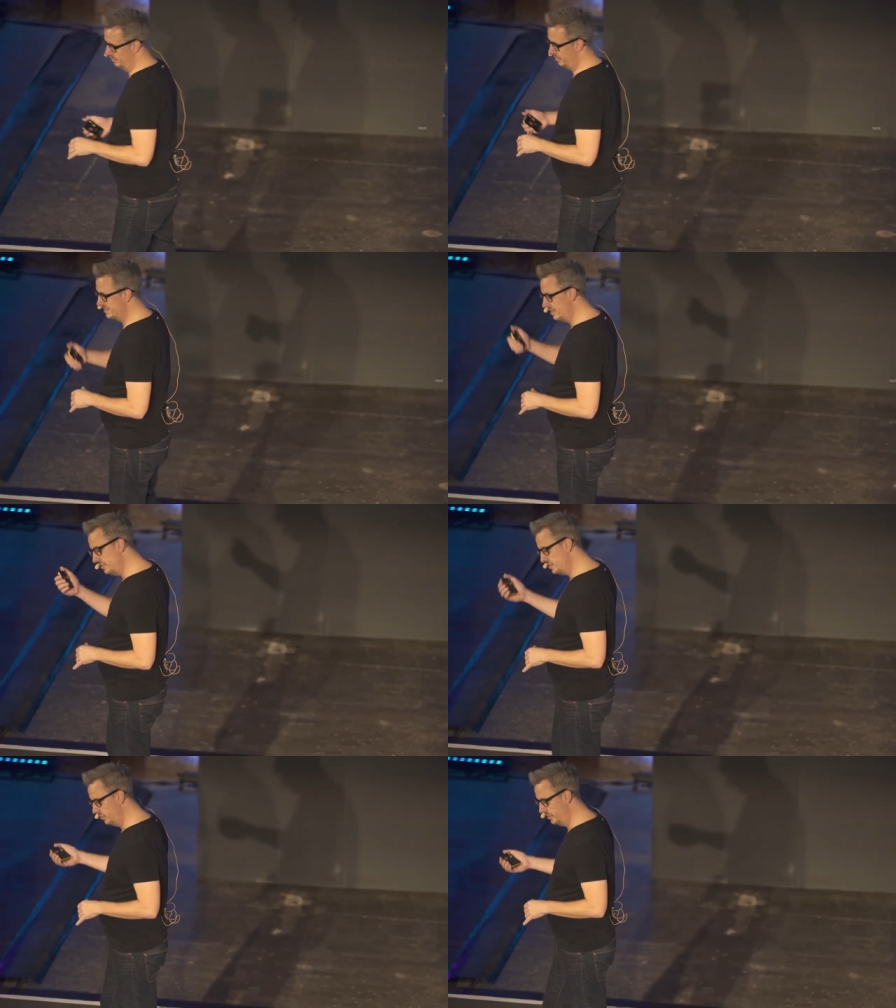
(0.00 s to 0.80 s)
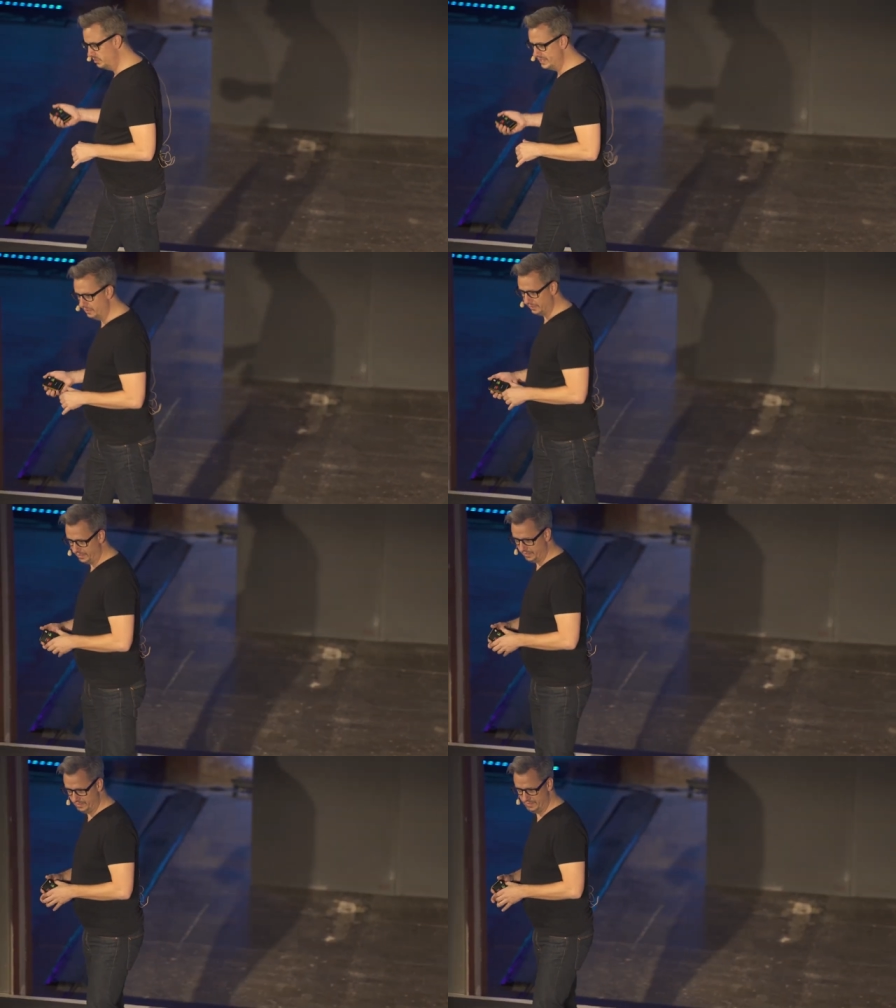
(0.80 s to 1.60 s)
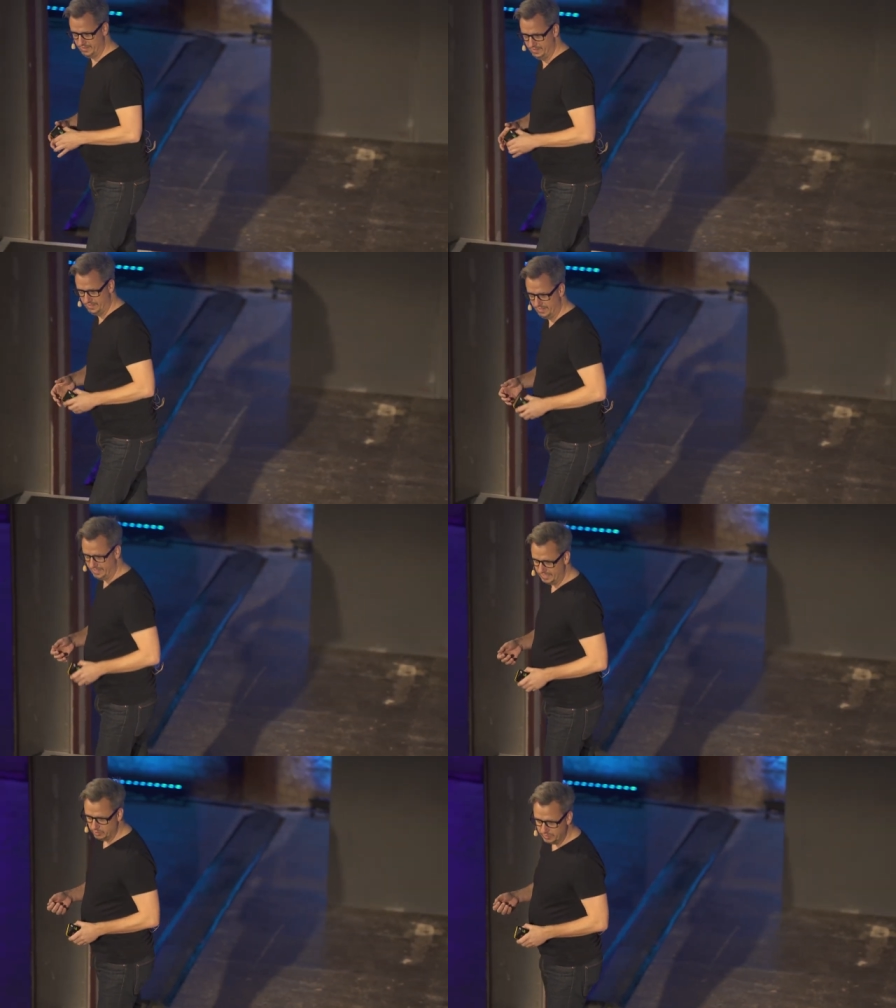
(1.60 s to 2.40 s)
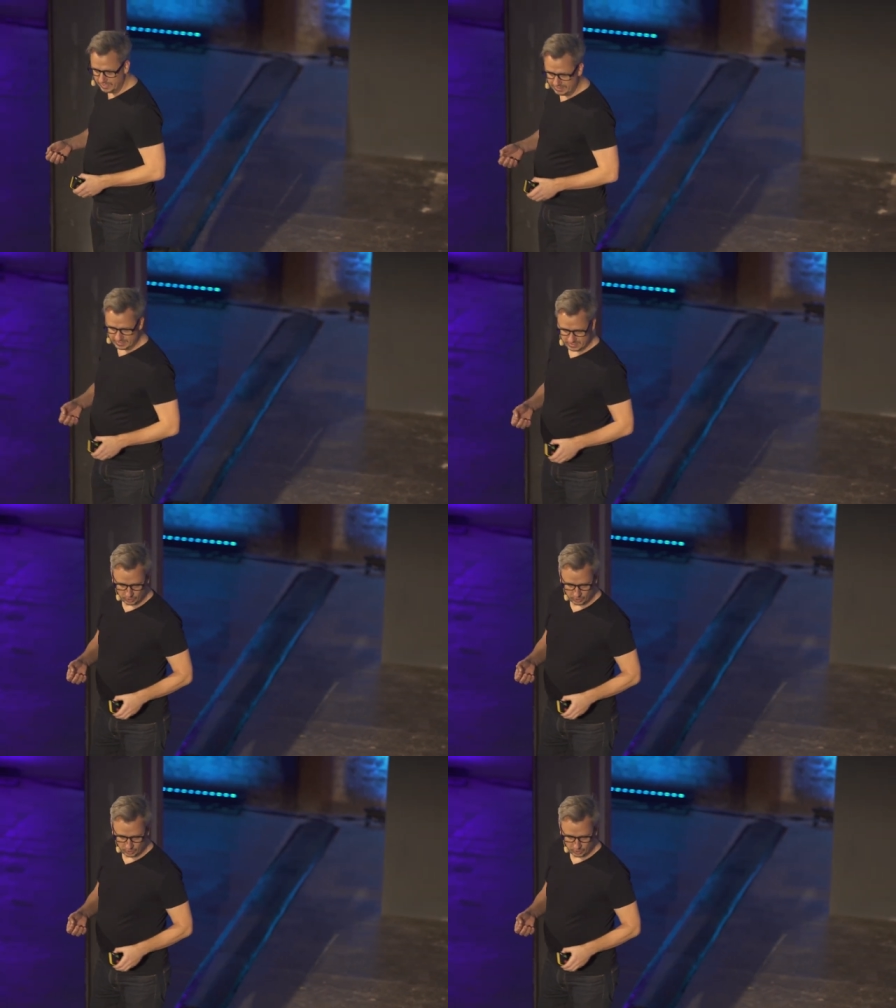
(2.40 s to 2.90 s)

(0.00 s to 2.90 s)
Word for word: But it's also a utility, and you need this